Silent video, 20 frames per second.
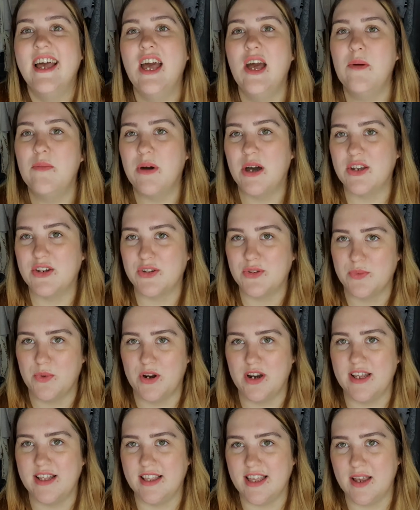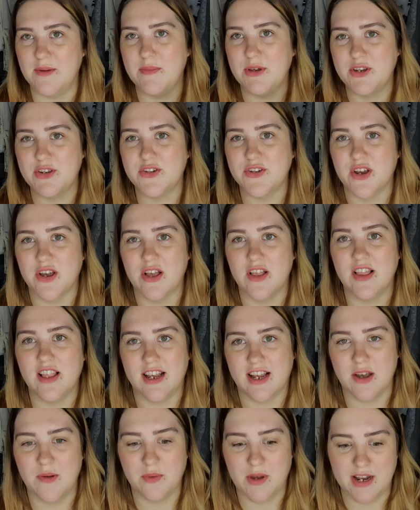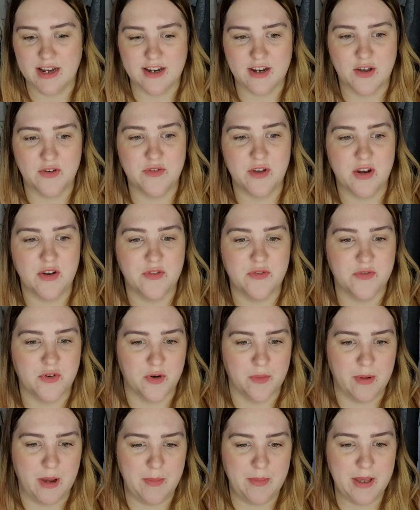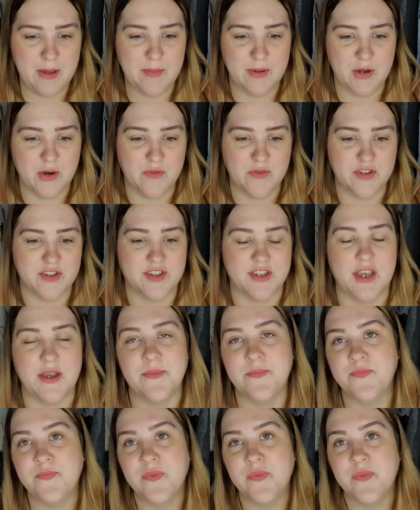But I just worry, like make sure like I'm getting enough in for my baby obviously.